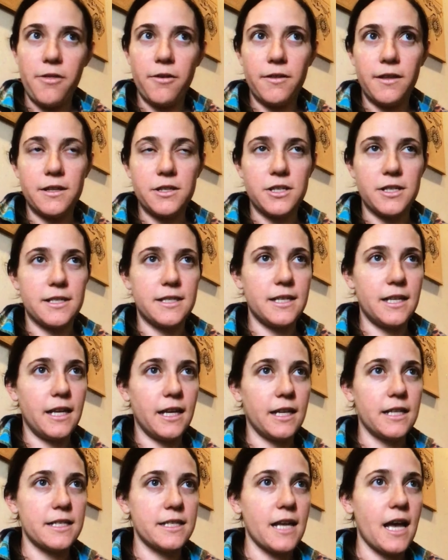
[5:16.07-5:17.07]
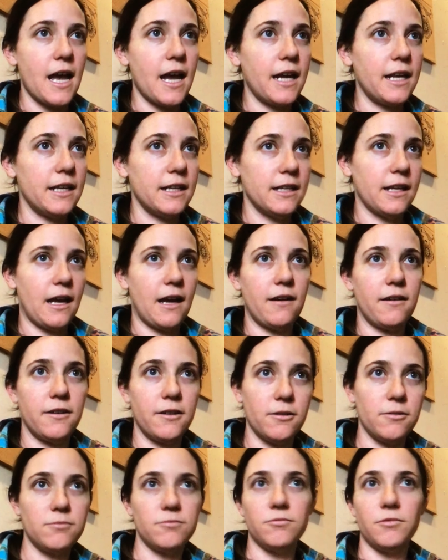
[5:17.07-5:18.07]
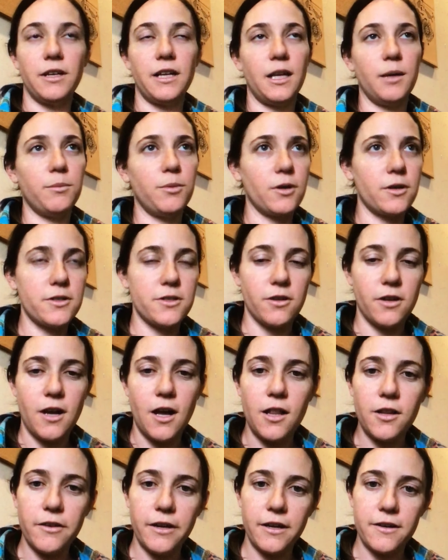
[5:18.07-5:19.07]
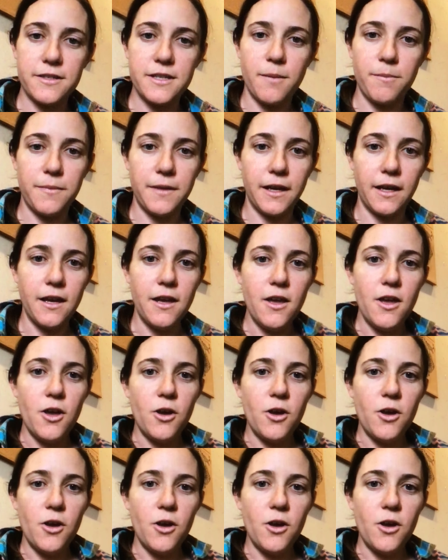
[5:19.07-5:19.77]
been just sitting inside and uh, reading books or coloring something,